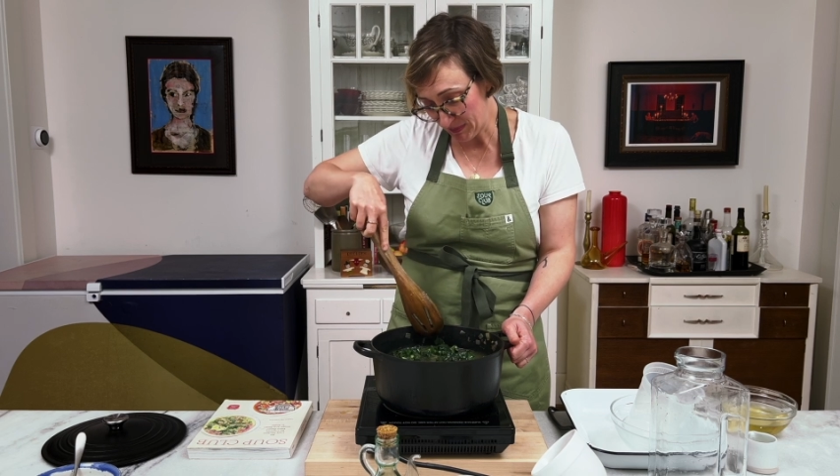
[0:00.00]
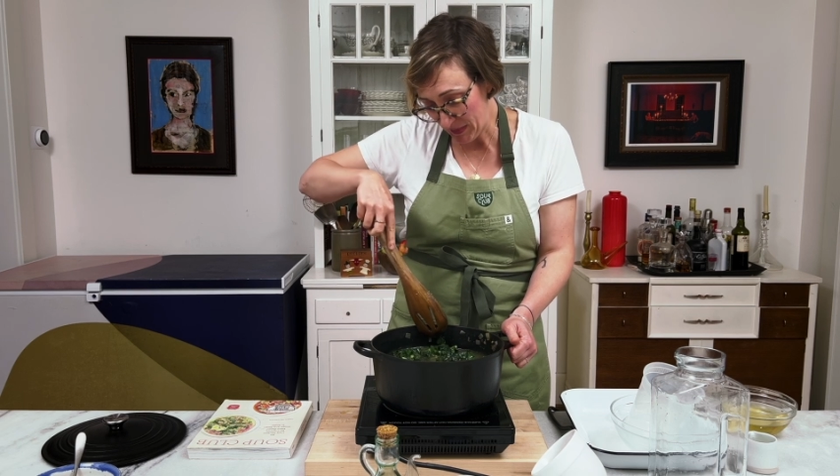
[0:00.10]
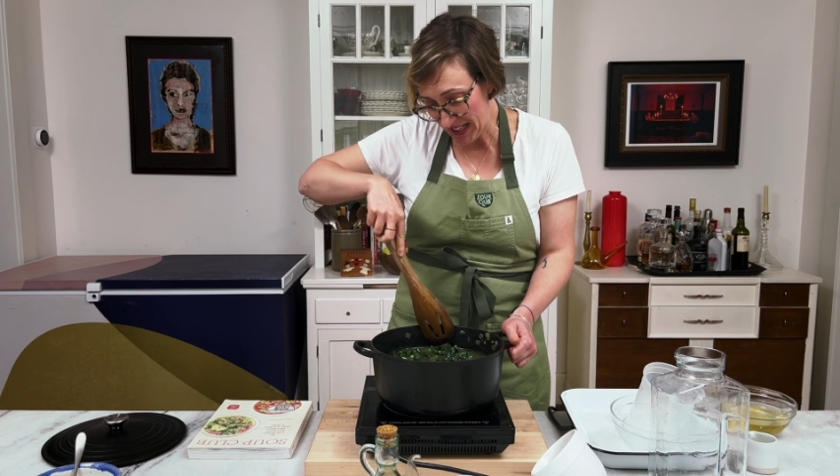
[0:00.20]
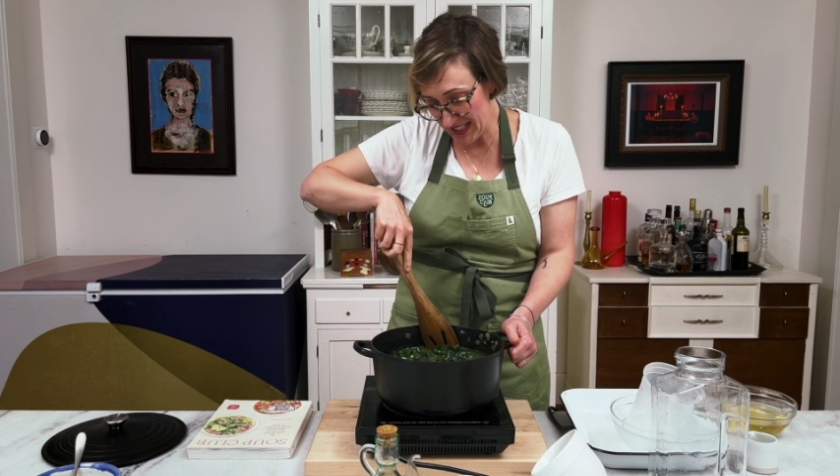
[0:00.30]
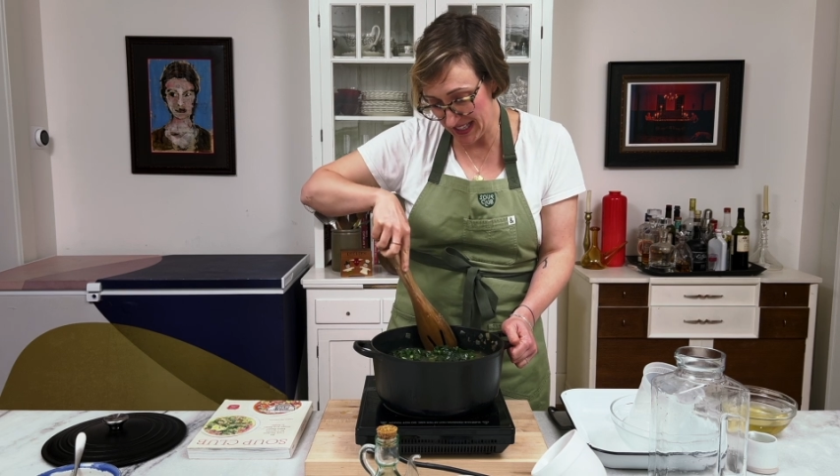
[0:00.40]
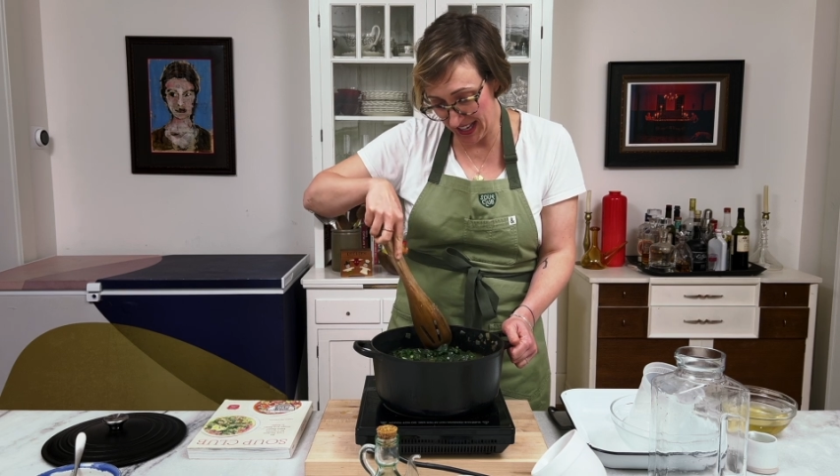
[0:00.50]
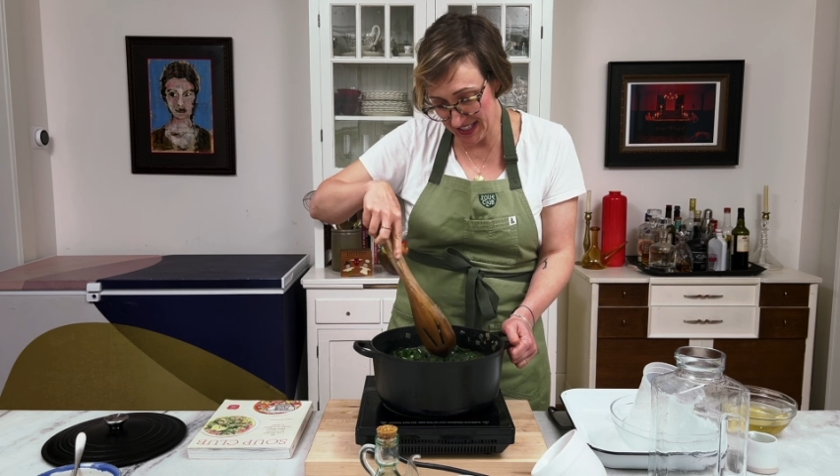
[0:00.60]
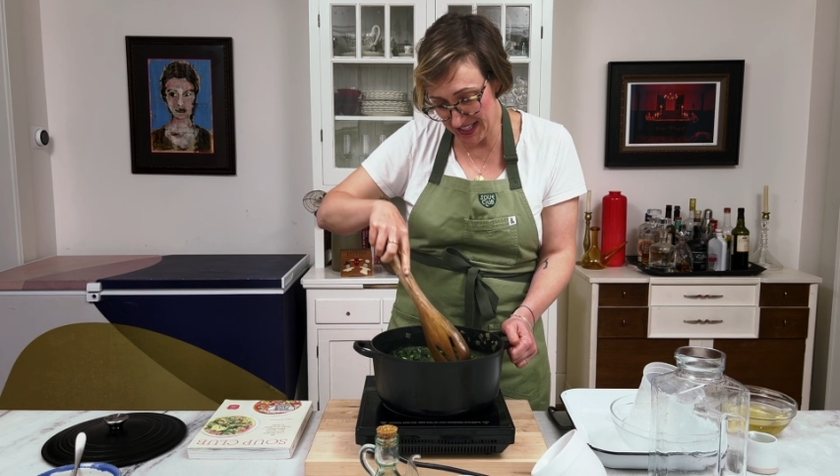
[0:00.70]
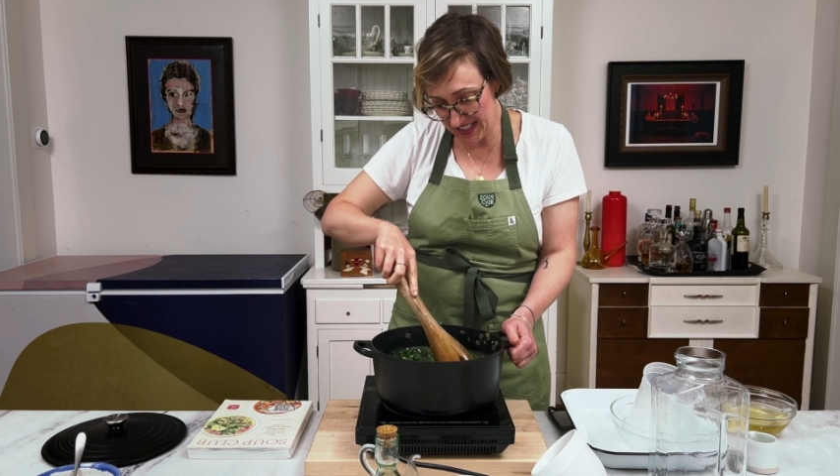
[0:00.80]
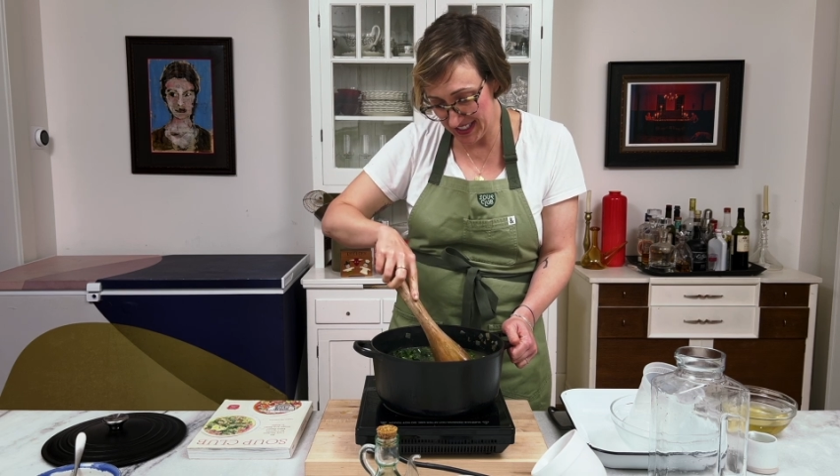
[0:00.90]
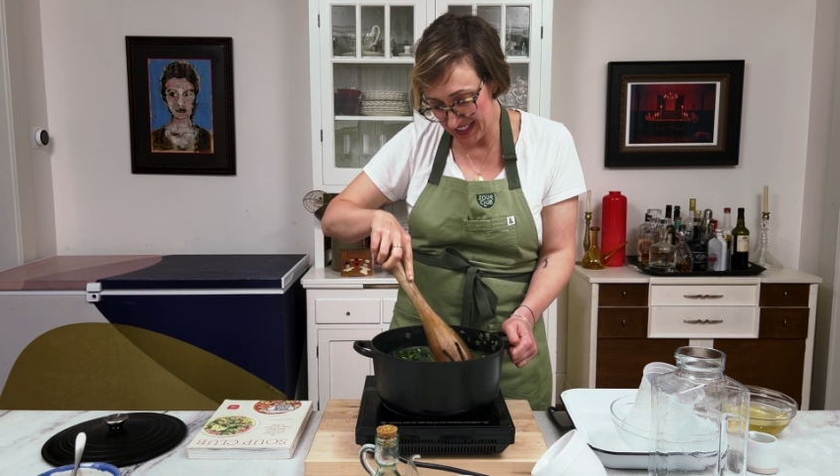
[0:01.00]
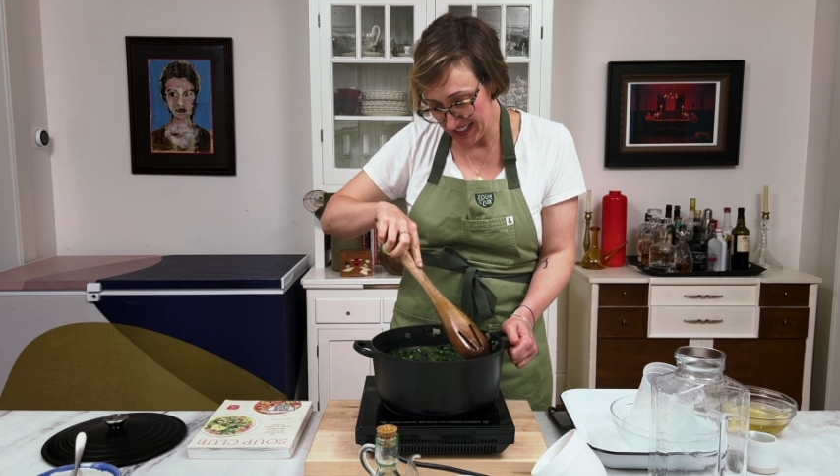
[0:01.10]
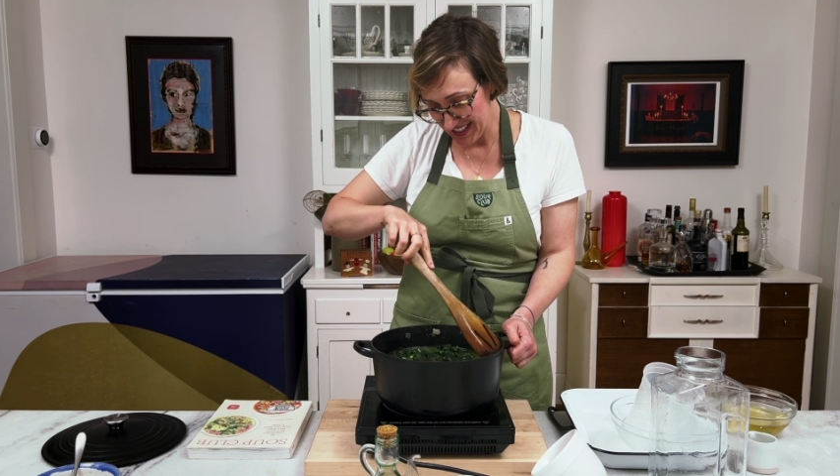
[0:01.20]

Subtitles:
Makes sense